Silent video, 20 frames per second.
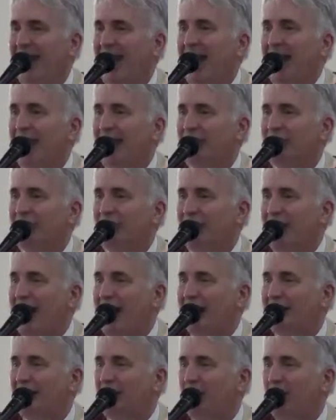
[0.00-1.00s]
And it's the
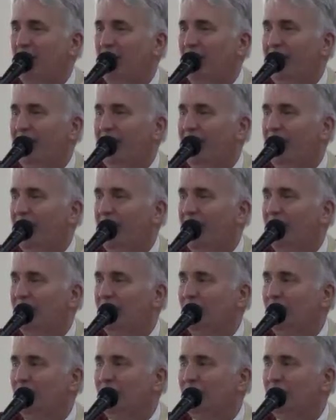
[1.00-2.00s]
gospel reading where
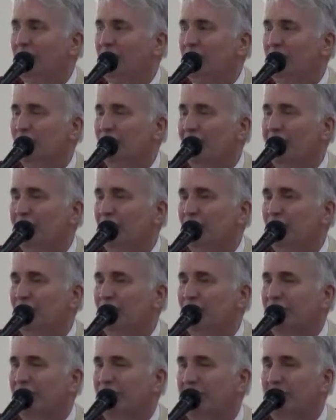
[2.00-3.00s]
Jesus
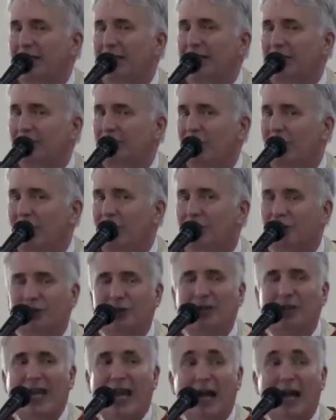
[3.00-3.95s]
chases the money changers